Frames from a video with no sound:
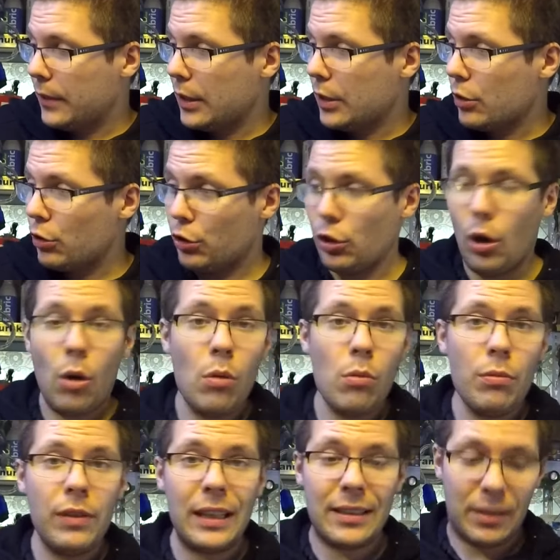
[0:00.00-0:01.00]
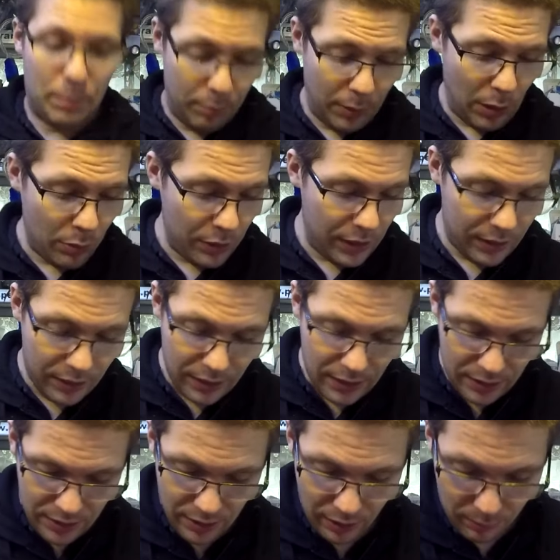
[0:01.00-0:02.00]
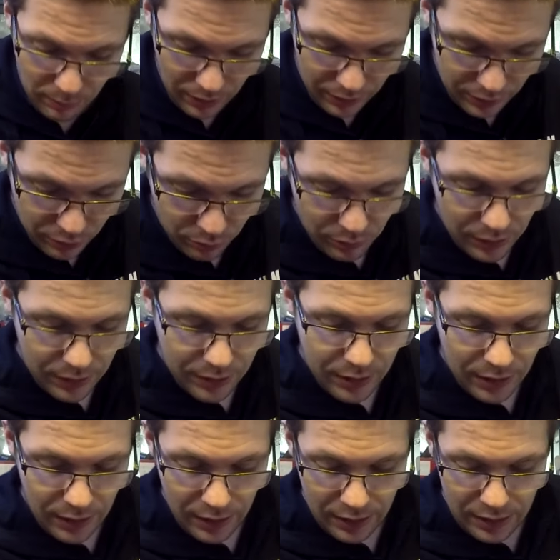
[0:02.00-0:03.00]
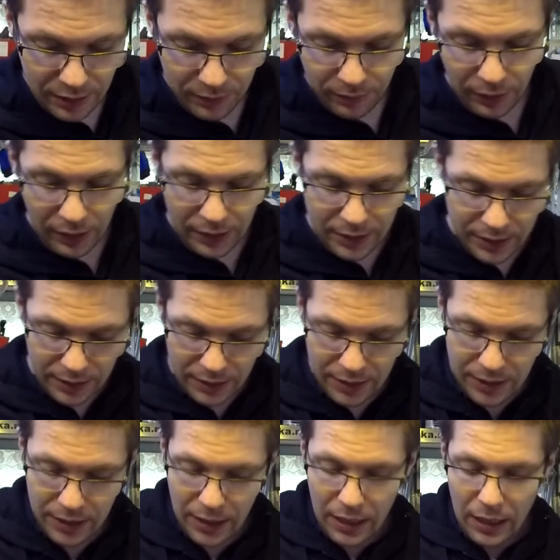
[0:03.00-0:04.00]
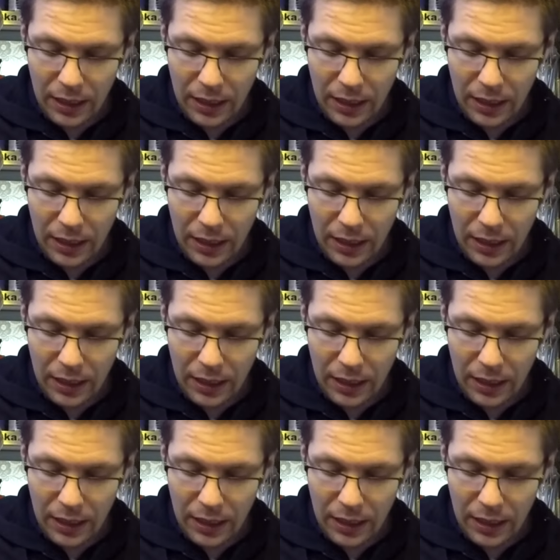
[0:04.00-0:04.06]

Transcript: so that's about it. These are my Uni-T devices.